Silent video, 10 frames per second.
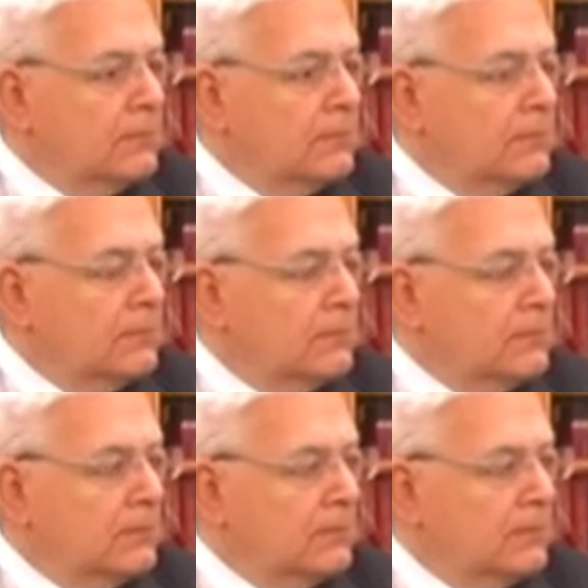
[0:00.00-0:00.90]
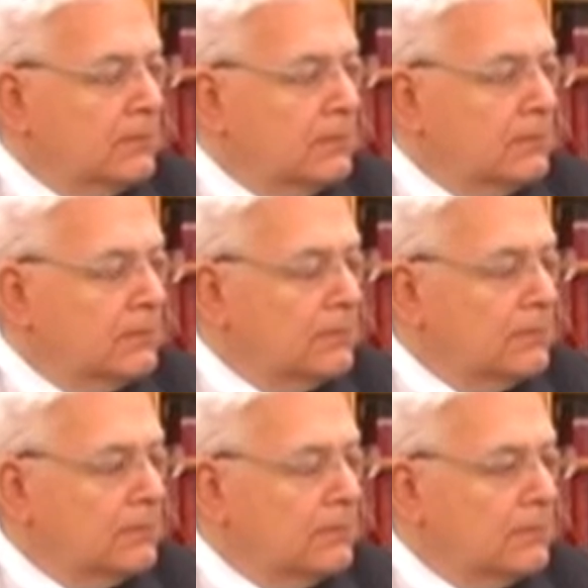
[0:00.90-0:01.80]

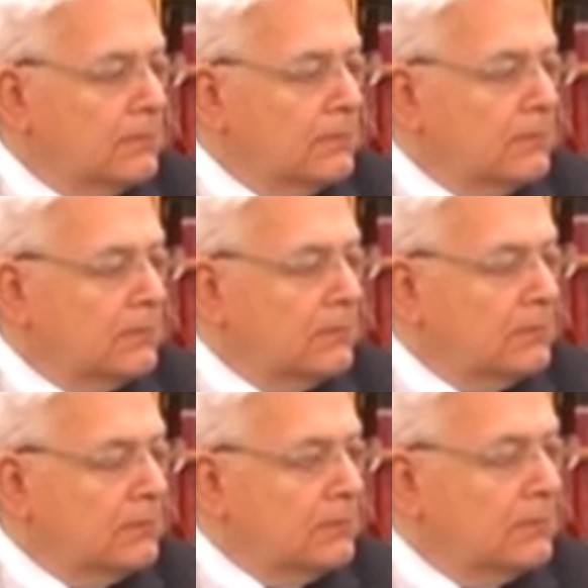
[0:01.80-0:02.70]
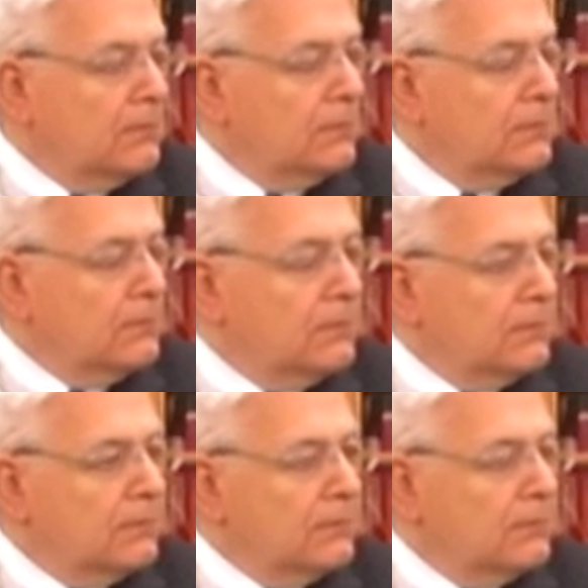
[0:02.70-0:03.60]

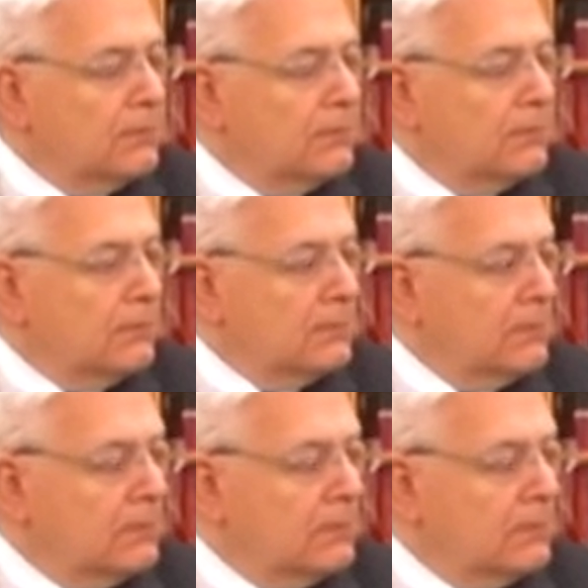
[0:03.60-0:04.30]
(silent)